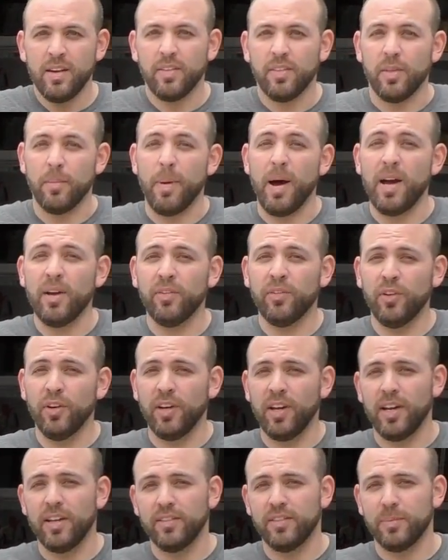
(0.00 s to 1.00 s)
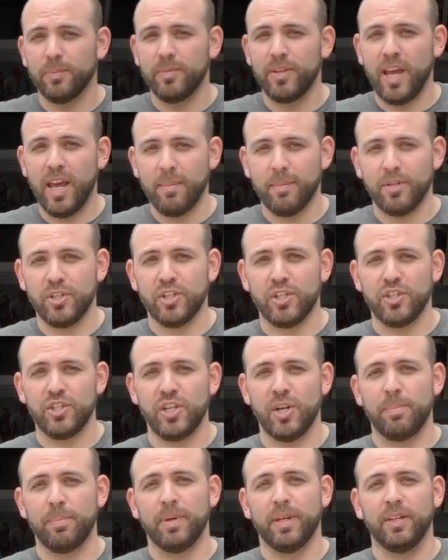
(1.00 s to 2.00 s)
the box took on some damage in
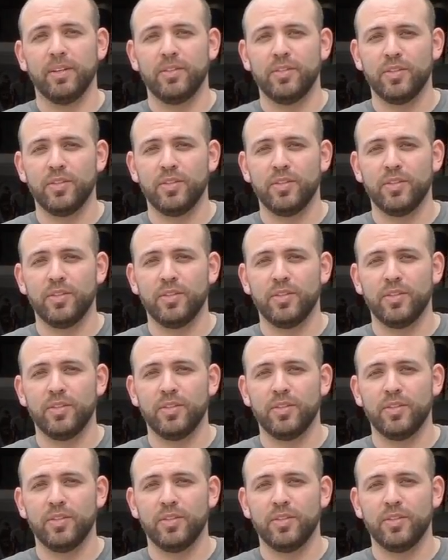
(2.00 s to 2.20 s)
shipping.